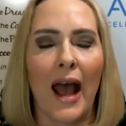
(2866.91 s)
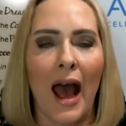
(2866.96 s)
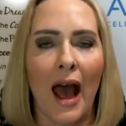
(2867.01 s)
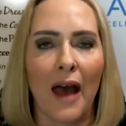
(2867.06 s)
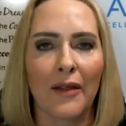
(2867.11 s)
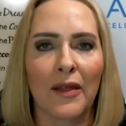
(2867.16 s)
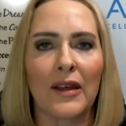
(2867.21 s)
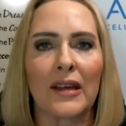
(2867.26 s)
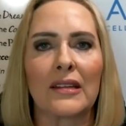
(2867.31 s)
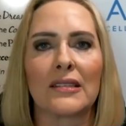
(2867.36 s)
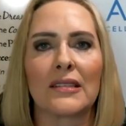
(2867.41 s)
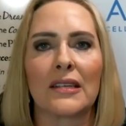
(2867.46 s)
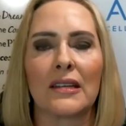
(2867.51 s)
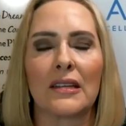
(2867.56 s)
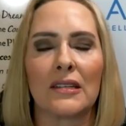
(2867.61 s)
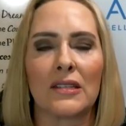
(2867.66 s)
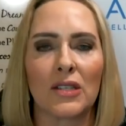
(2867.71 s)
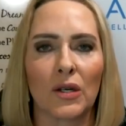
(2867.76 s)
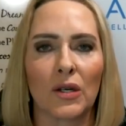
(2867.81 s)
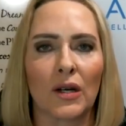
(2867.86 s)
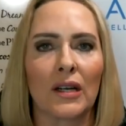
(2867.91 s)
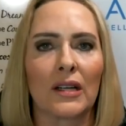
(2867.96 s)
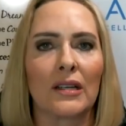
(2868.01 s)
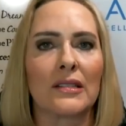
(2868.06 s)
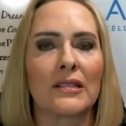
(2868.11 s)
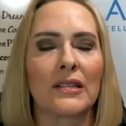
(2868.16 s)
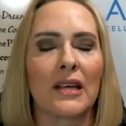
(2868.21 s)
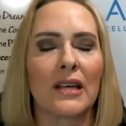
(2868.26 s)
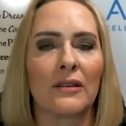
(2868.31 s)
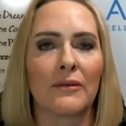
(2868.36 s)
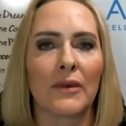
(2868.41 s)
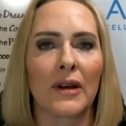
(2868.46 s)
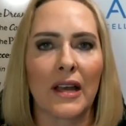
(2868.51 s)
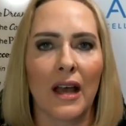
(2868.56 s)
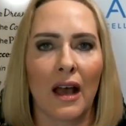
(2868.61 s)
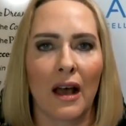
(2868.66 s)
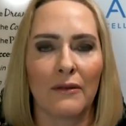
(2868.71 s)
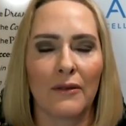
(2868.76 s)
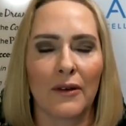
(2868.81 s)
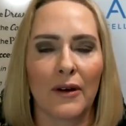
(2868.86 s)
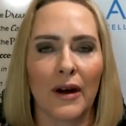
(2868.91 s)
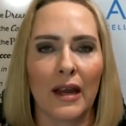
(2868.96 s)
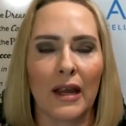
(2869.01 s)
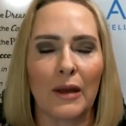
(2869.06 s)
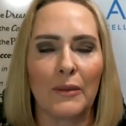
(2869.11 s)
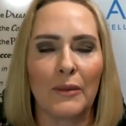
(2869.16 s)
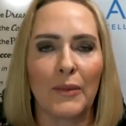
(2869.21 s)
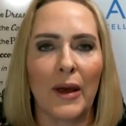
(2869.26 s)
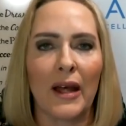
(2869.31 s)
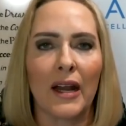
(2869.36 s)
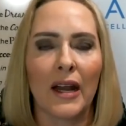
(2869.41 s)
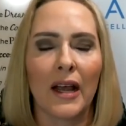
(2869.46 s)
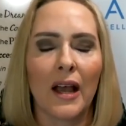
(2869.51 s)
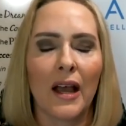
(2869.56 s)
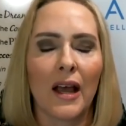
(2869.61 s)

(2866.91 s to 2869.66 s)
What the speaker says: athletes and endurance and recovery, but